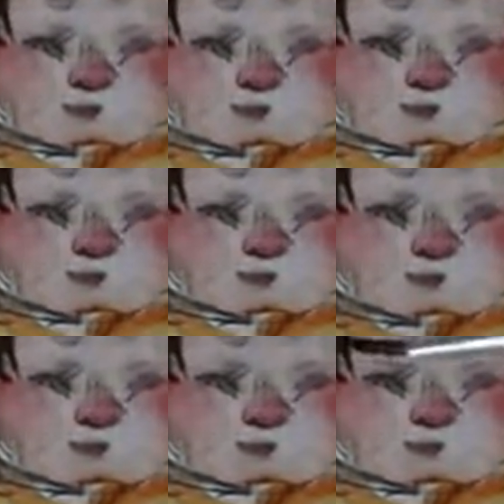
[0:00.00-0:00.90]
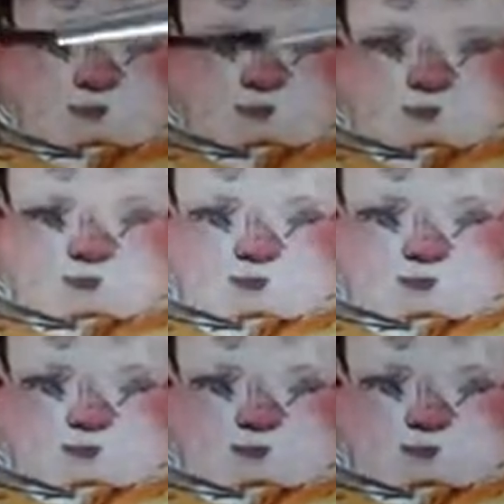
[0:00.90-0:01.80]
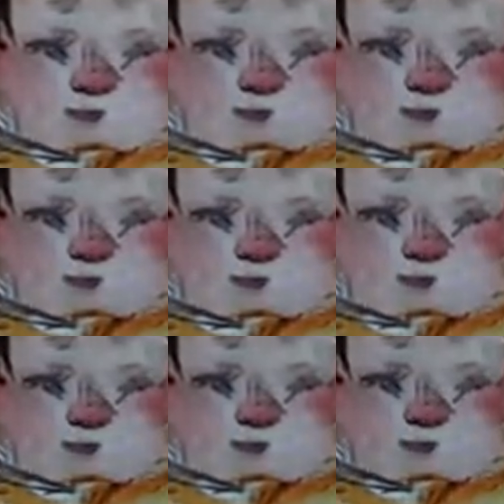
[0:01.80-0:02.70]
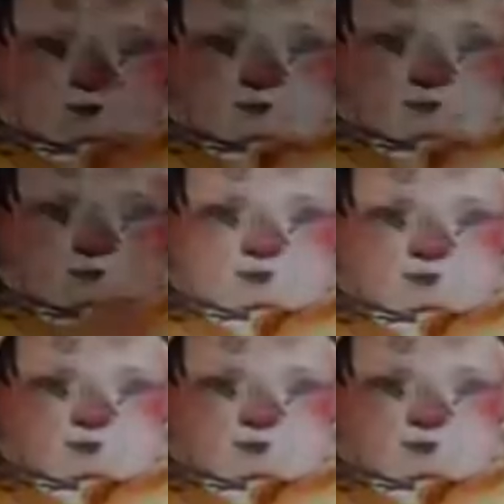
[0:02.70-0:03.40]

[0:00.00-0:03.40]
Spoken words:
No one is speaking in this clip.